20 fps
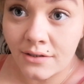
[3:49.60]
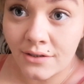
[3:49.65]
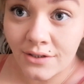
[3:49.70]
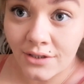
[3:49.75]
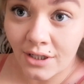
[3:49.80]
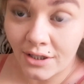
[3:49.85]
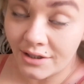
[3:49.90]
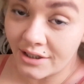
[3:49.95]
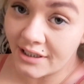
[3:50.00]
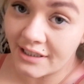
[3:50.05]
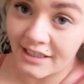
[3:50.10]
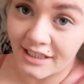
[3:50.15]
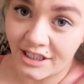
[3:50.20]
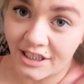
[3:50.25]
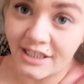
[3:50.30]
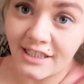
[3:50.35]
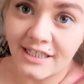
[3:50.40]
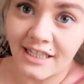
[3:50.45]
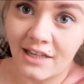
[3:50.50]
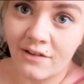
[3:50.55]
So
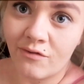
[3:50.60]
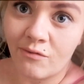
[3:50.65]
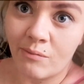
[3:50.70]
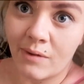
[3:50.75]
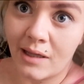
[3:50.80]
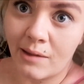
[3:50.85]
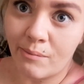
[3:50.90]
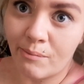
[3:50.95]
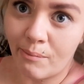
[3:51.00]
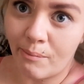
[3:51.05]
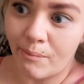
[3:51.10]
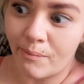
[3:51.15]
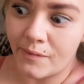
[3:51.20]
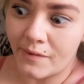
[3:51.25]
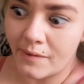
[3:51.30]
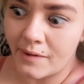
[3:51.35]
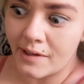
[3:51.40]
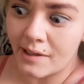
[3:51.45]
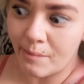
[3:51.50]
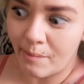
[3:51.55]
she's given me
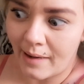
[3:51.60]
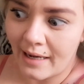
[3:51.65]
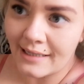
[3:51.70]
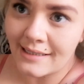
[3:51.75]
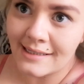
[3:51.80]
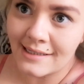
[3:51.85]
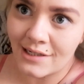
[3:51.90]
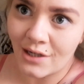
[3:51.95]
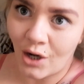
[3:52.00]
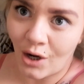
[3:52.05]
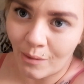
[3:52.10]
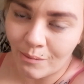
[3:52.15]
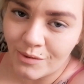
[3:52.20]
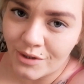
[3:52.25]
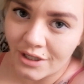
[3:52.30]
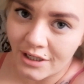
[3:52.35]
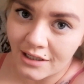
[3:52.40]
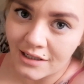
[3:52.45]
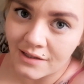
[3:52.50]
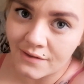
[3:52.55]
the best
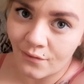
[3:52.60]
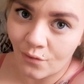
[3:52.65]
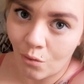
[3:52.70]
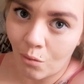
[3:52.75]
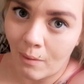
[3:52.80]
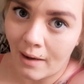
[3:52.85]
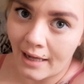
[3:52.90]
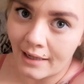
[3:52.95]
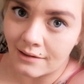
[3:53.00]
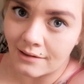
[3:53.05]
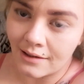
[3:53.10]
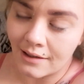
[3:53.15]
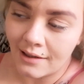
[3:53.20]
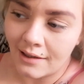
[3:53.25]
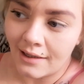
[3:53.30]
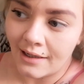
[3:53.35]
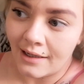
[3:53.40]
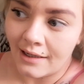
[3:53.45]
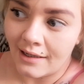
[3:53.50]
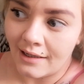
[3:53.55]
options for when
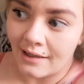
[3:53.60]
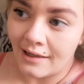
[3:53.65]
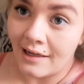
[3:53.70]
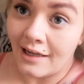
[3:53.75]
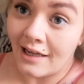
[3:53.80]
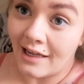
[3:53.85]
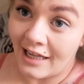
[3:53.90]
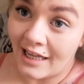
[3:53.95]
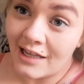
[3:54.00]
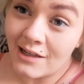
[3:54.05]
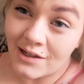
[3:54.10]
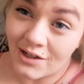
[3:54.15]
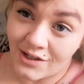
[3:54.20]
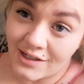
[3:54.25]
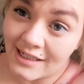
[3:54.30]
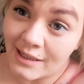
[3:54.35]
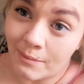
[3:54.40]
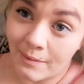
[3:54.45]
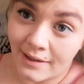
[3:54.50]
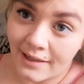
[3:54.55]
it,
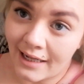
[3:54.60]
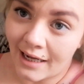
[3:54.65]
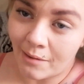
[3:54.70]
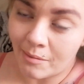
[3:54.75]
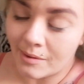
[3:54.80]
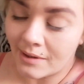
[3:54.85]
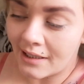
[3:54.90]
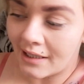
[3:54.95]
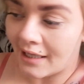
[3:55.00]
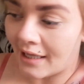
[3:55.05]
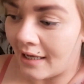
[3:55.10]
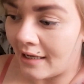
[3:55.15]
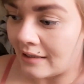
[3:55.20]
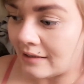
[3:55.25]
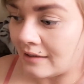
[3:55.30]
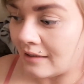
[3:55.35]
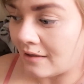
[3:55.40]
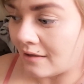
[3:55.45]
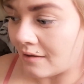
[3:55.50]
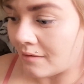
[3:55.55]
because it will happen
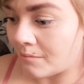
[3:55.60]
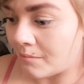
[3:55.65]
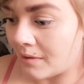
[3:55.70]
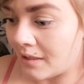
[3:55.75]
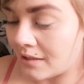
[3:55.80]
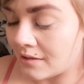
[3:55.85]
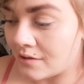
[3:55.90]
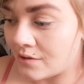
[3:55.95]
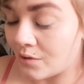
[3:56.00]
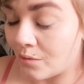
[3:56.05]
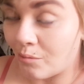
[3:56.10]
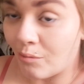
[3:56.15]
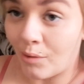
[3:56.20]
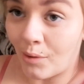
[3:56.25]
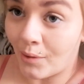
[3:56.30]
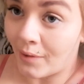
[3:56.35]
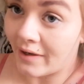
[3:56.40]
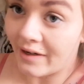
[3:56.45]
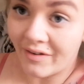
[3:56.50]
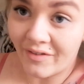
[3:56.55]
again at some
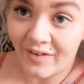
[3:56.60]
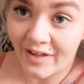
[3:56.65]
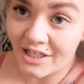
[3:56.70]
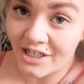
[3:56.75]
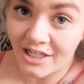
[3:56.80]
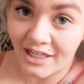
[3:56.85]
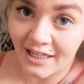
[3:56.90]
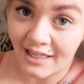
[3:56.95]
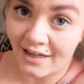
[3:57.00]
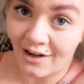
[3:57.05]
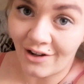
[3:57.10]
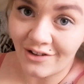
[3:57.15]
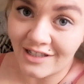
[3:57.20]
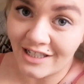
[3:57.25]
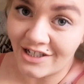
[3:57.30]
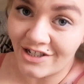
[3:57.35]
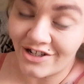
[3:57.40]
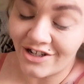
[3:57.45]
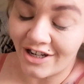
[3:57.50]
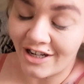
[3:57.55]
point eventually on
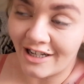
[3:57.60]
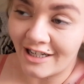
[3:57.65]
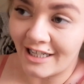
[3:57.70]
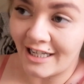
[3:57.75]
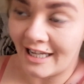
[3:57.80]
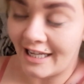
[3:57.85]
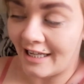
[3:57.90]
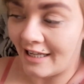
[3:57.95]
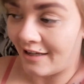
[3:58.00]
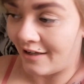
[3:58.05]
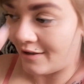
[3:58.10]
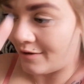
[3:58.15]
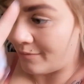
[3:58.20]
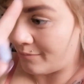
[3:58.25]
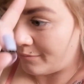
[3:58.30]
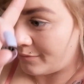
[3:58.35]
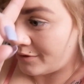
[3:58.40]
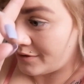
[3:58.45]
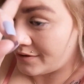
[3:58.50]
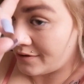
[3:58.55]
this journey,
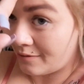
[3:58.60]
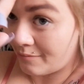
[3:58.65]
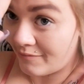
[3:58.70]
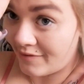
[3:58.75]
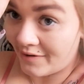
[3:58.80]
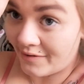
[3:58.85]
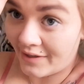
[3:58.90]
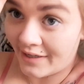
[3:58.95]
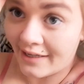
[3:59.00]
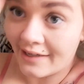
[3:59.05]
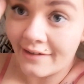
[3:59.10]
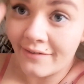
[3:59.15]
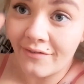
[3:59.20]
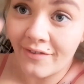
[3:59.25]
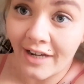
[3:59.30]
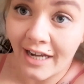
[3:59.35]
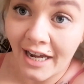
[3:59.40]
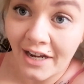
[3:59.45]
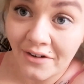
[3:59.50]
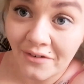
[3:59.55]
because I'm very
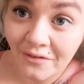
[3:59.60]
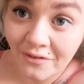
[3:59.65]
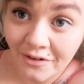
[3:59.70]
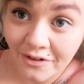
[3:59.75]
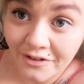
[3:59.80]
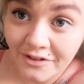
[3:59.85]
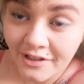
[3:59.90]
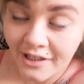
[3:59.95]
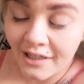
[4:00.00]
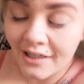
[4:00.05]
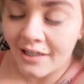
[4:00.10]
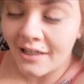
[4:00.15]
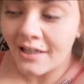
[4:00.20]
forgetful.